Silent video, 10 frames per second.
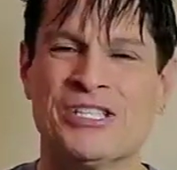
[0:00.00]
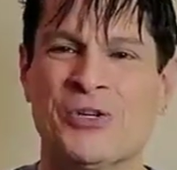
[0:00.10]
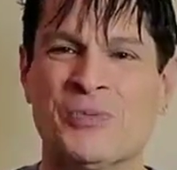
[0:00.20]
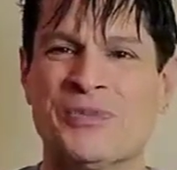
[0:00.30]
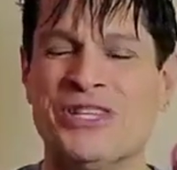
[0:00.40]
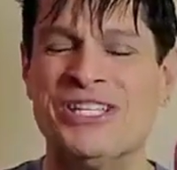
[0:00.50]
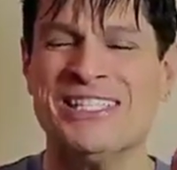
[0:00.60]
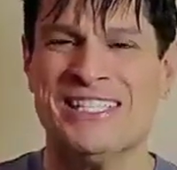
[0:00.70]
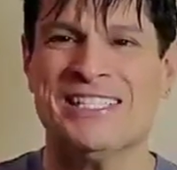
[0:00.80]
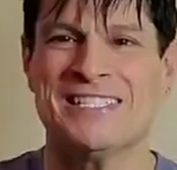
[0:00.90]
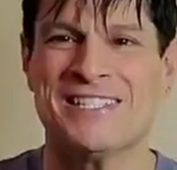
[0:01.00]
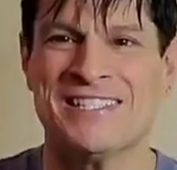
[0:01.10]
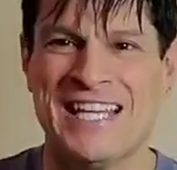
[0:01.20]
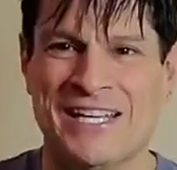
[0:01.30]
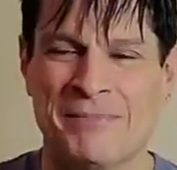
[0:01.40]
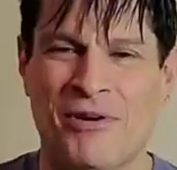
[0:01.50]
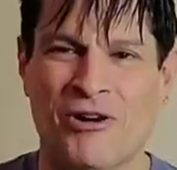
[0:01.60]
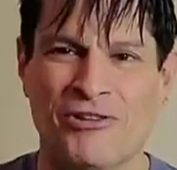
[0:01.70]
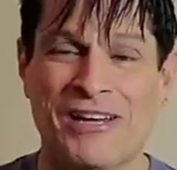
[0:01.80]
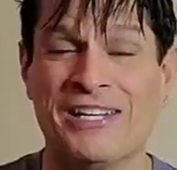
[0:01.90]
So this is the second
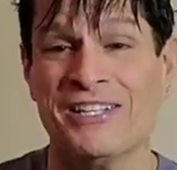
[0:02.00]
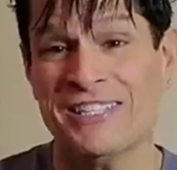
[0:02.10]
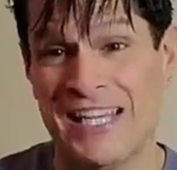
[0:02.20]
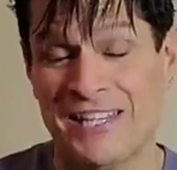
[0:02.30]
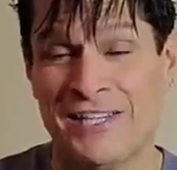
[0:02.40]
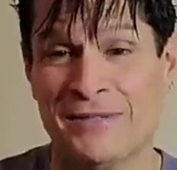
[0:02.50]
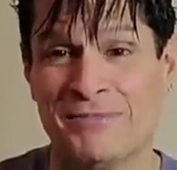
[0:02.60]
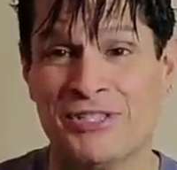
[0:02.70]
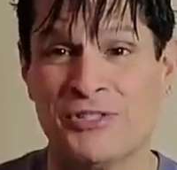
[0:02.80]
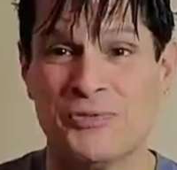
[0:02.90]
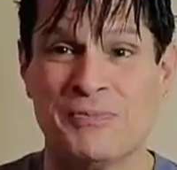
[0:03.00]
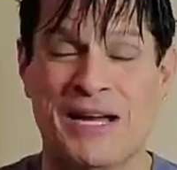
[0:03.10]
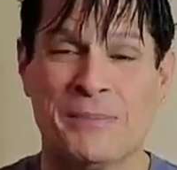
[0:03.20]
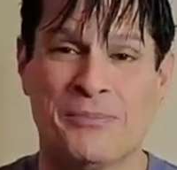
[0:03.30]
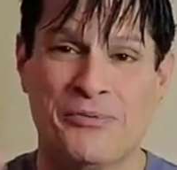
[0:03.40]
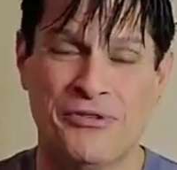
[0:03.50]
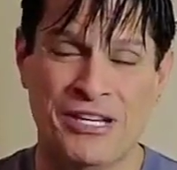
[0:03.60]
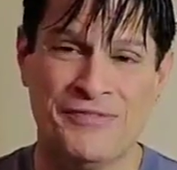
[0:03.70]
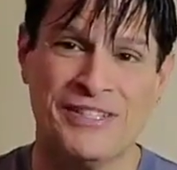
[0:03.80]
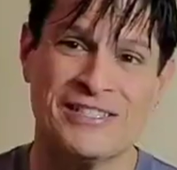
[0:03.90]
part or an addendum to my
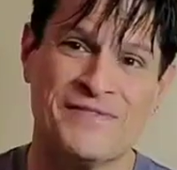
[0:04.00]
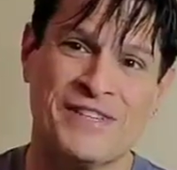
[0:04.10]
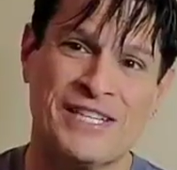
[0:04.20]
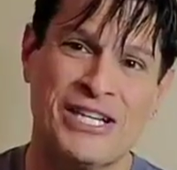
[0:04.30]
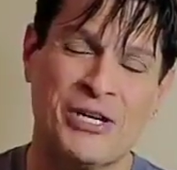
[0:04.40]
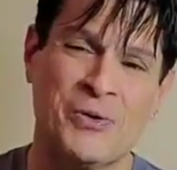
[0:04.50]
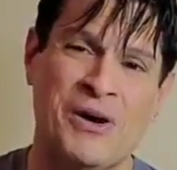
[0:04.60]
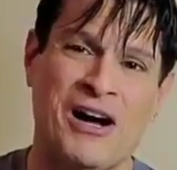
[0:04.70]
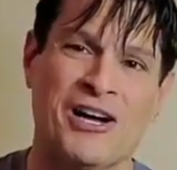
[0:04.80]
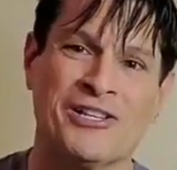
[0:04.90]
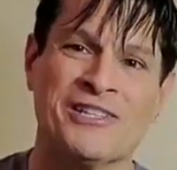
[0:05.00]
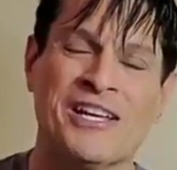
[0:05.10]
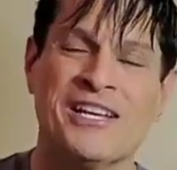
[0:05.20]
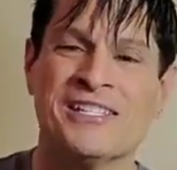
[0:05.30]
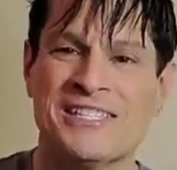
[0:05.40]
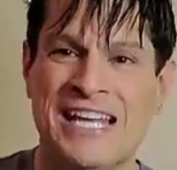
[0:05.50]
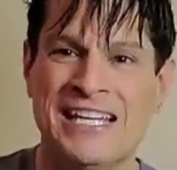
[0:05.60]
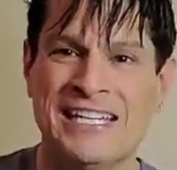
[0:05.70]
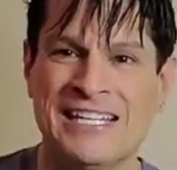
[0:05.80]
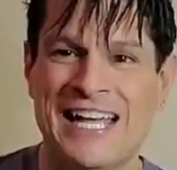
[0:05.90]
previous video on
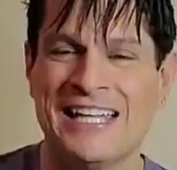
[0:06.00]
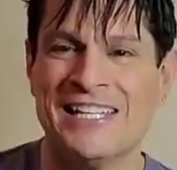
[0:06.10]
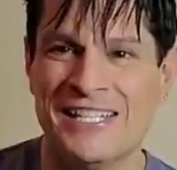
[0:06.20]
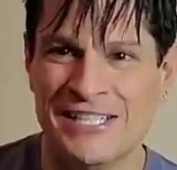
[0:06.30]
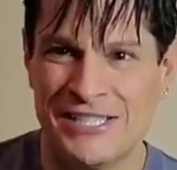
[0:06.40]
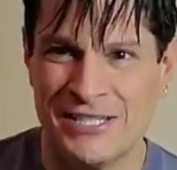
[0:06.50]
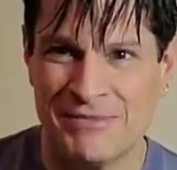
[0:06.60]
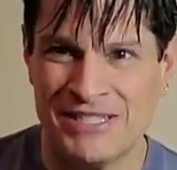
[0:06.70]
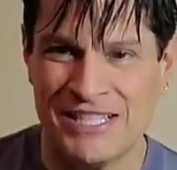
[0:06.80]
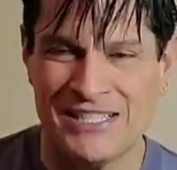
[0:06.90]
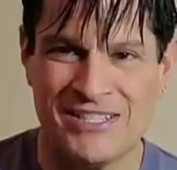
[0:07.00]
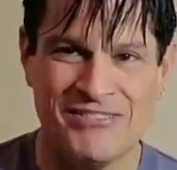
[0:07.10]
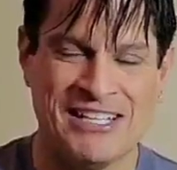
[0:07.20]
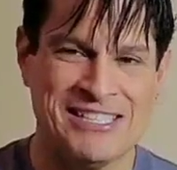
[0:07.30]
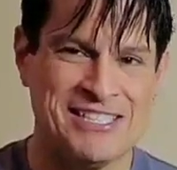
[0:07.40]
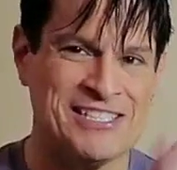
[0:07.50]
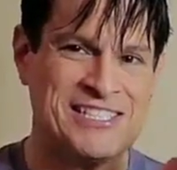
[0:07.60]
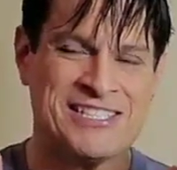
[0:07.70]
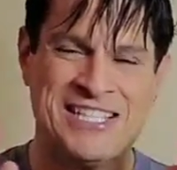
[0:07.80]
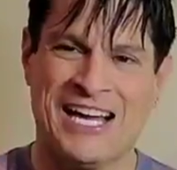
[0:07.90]
dating and intimacy. So let's
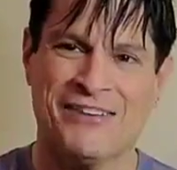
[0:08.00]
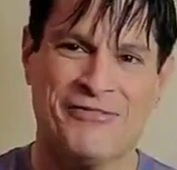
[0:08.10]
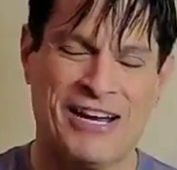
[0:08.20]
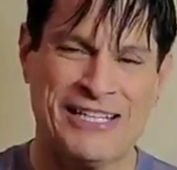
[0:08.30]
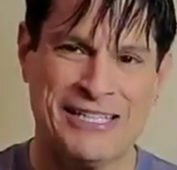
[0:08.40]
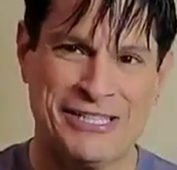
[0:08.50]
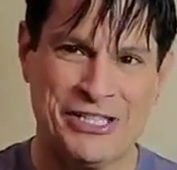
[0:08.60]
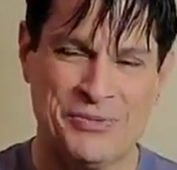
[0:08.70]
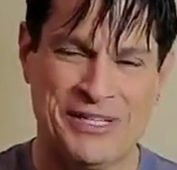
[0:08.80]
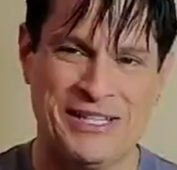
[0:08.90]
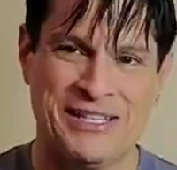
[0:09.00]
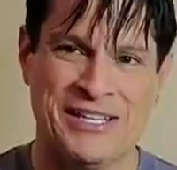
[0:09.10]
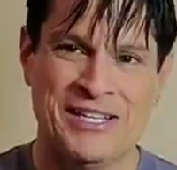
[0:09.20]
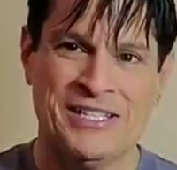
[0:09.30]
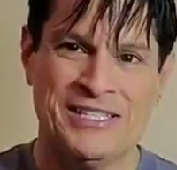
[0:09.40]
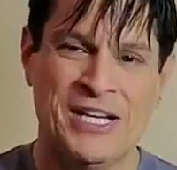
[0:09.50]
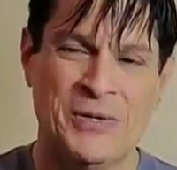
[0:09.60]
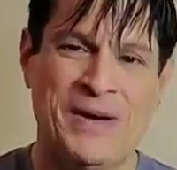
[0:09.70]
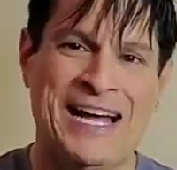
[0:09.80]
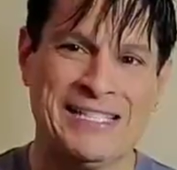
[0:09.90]
just dive right into it.
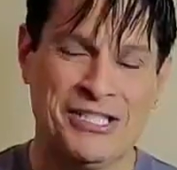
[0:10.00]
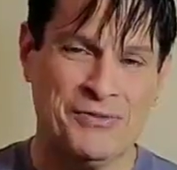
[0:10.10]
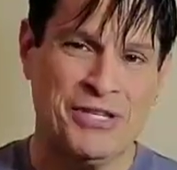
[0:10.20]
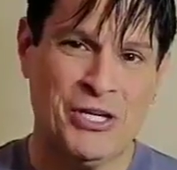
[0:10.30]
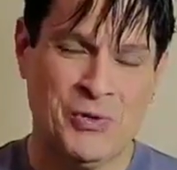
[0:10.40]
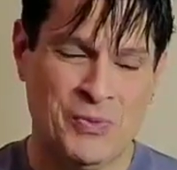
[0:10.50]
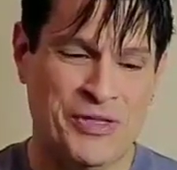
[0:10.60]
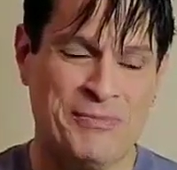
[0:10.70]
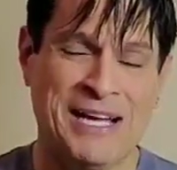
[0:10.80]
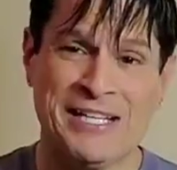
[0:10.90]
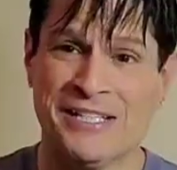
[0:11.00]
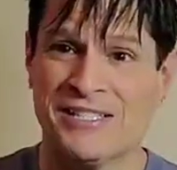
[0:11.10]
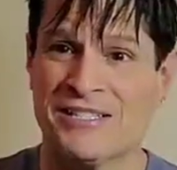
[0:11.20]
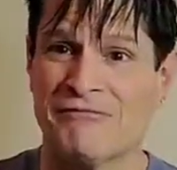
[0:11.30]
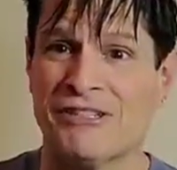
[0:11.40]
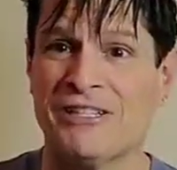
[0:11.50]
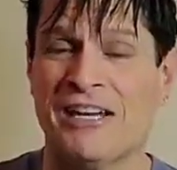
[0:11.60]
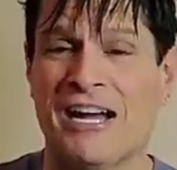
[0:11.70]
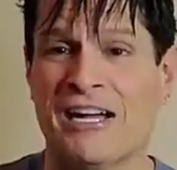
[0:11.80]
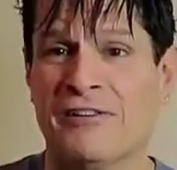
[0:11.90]
So as you know, with my history,